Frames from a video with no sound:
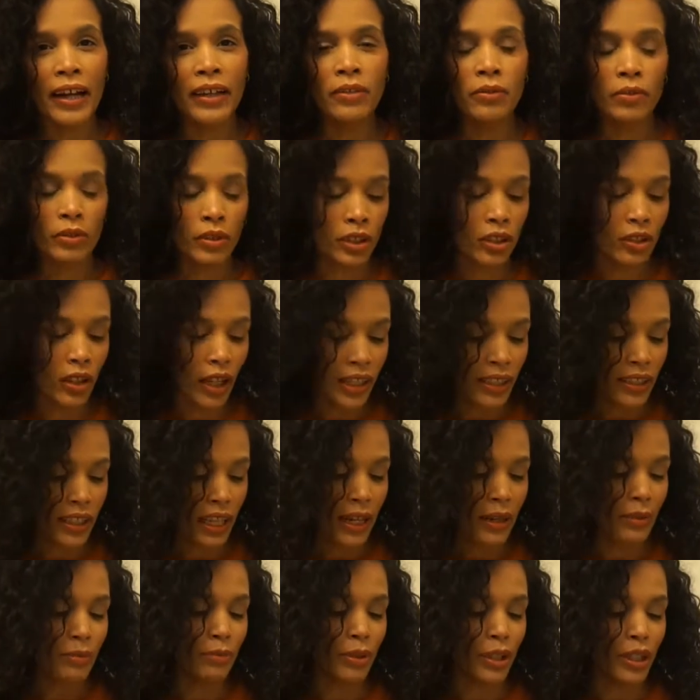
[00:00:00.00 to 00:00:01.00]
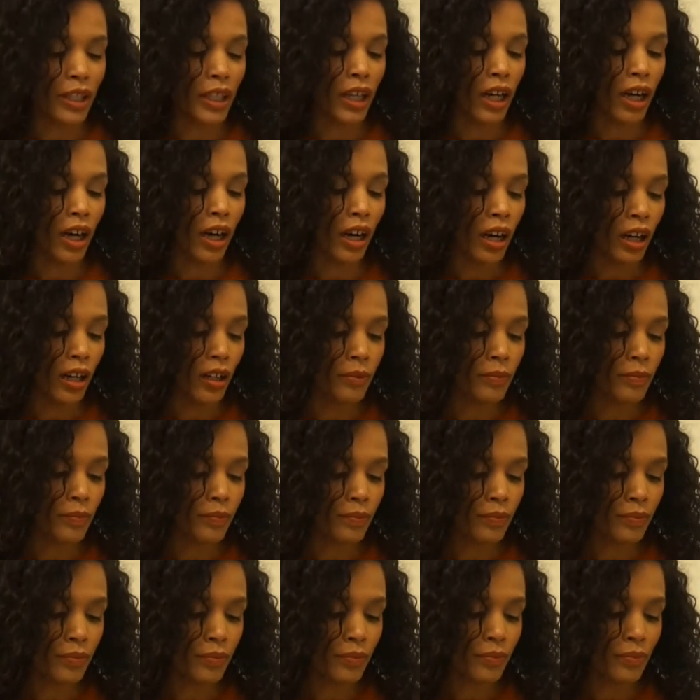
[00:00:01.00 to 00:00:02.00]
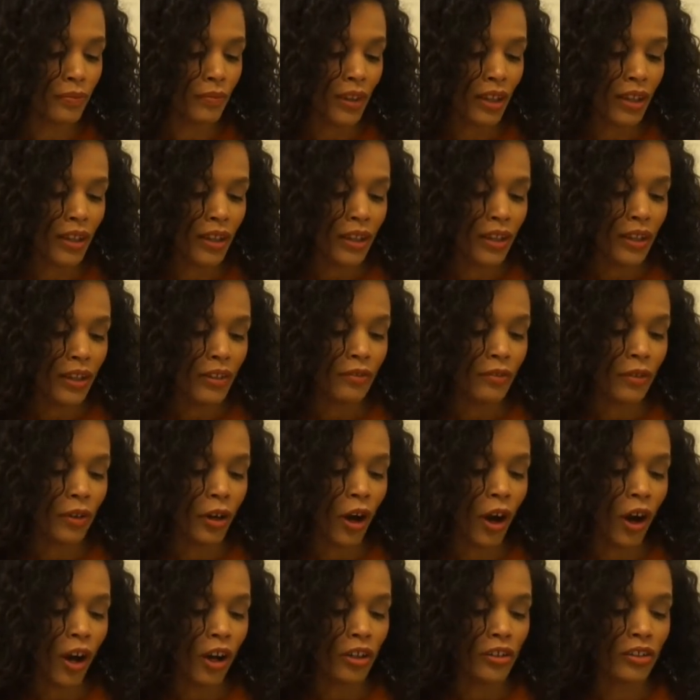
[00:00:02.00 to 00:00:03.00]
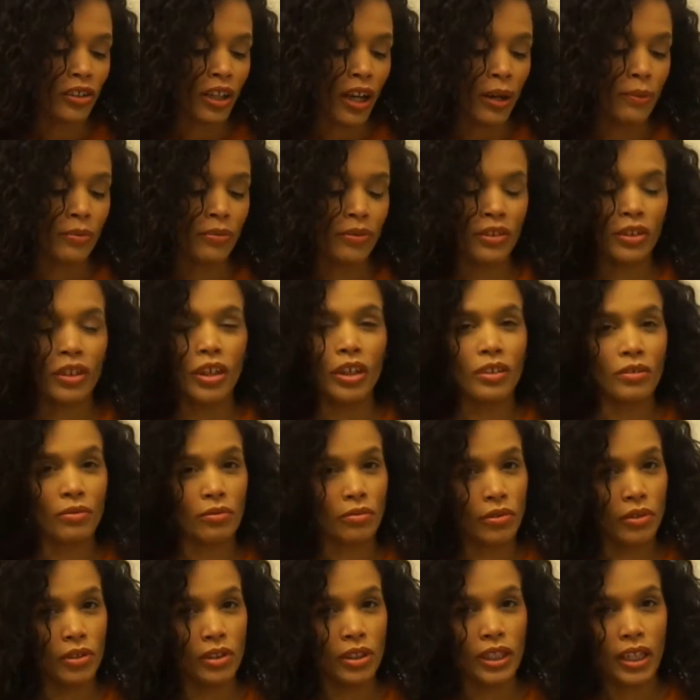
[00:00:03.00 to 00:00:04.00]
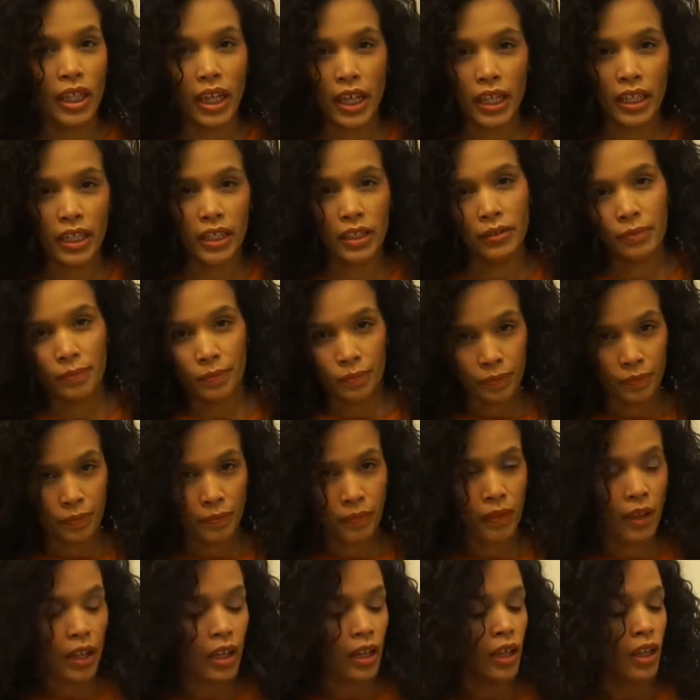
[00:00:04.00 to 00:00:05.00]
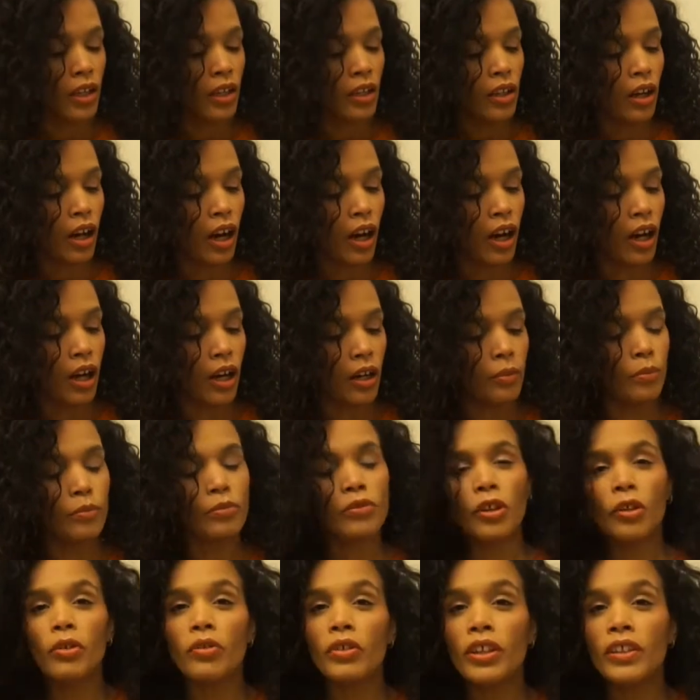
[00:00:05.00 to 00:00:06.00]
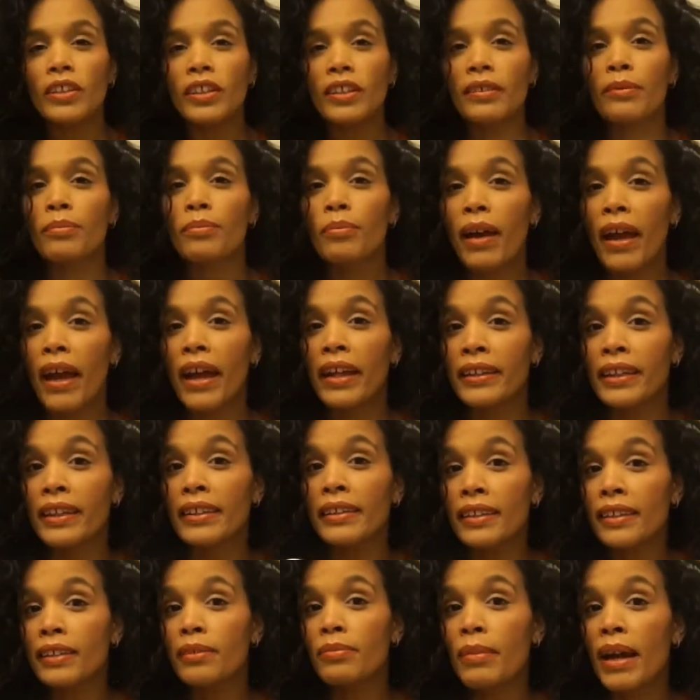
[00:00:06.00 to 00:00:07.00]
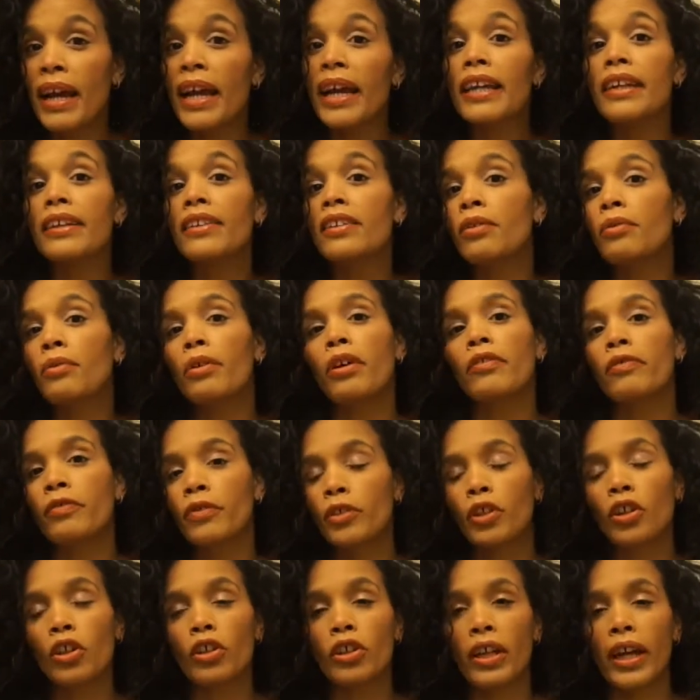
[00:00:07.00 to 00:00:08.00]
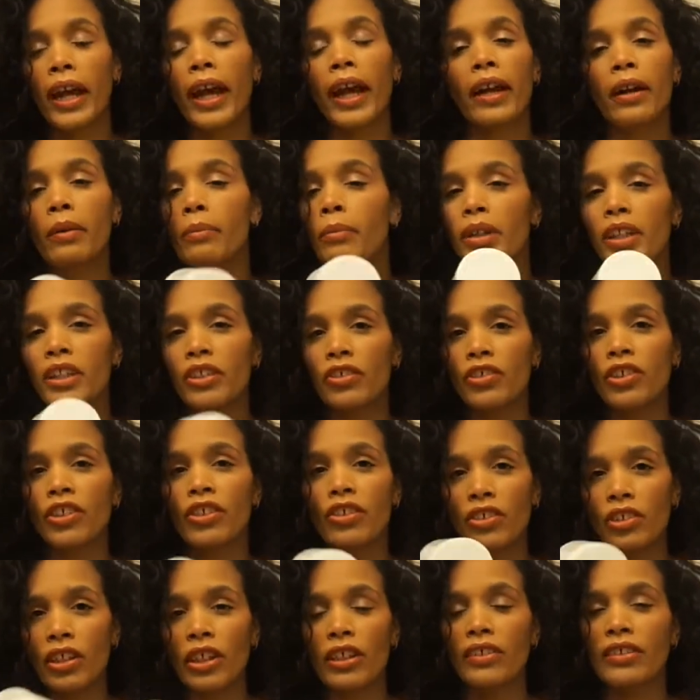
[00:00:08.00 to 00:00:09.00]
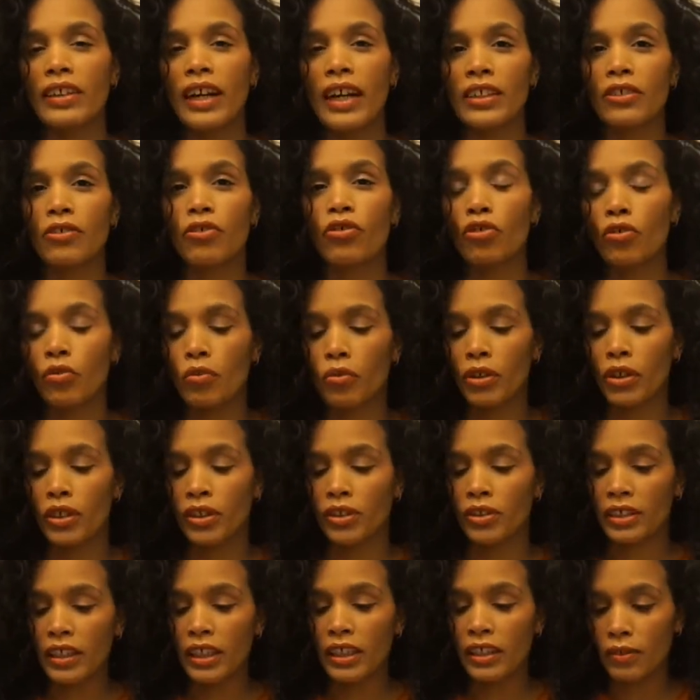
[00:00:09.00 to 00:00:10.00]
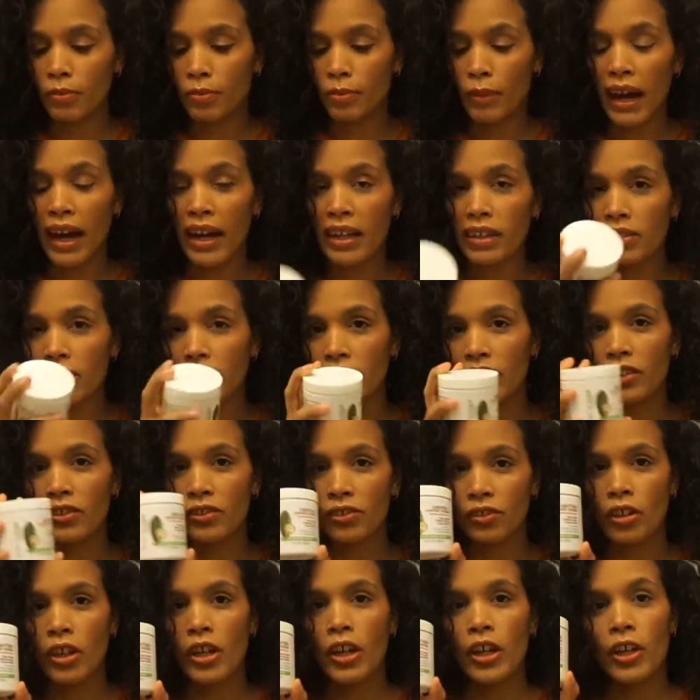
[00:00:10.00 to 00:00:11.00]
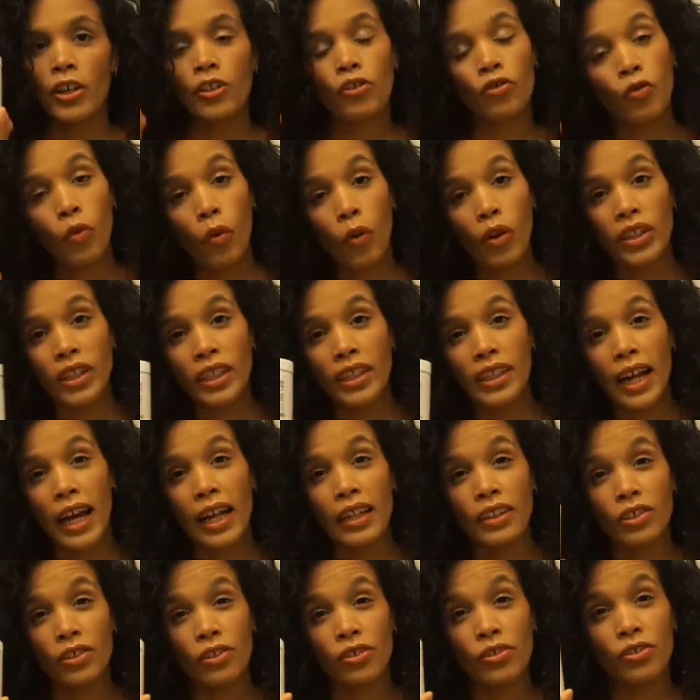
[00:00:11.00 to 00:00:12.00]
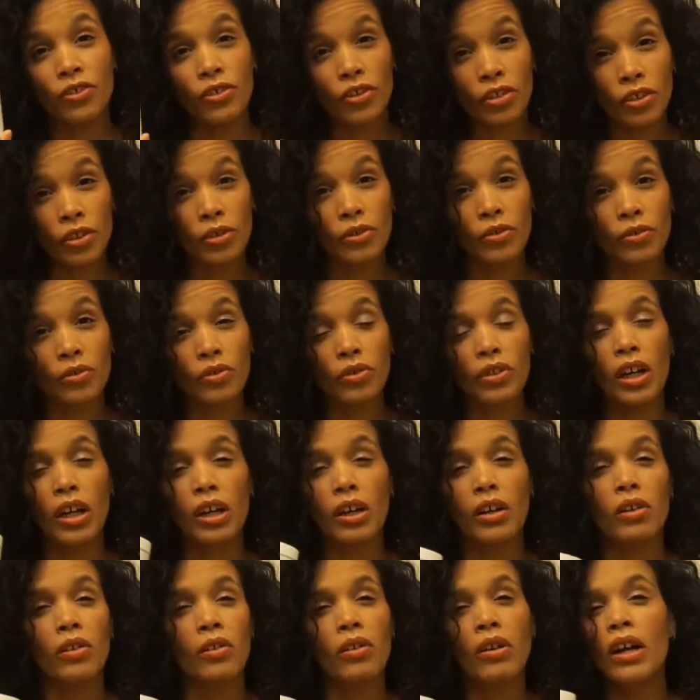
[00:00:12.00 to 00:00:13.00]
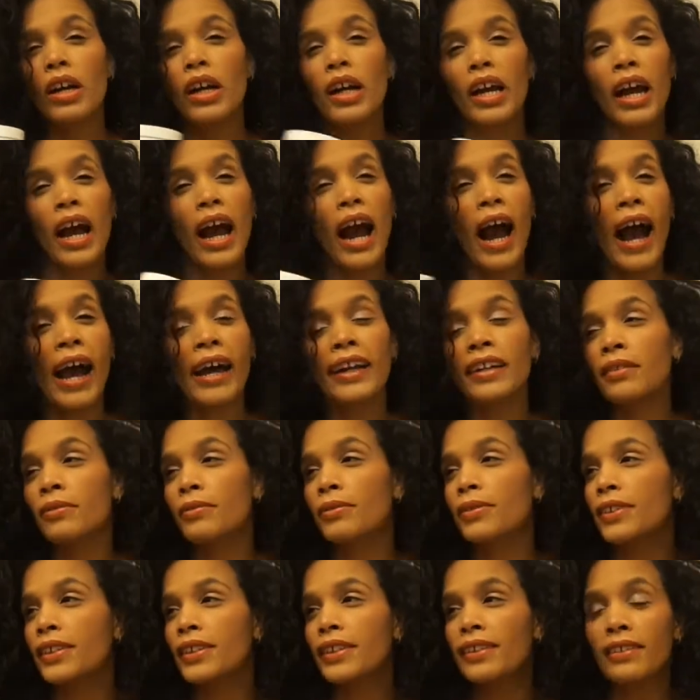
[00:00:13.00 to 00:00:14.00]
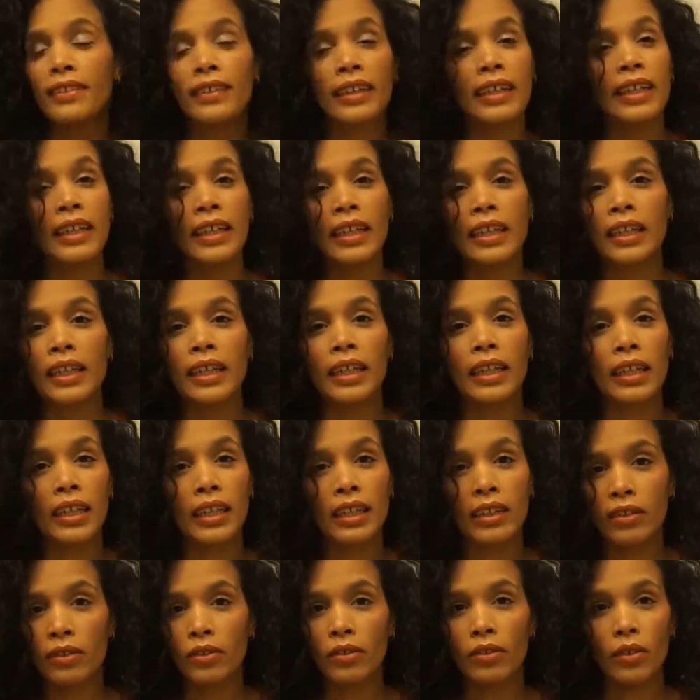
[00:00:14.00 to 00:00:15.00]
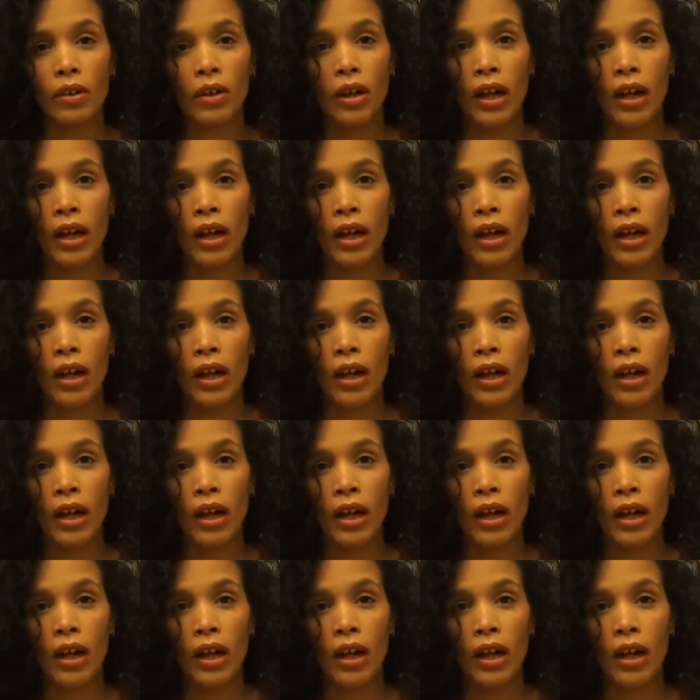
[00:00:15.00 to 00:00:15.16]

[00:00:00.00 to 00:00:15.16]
I don't really like that, but for all types of unruly hair. So this is meant to work for curly hair, but it just does not do the work. This bottle is $20 too, so I don't really see.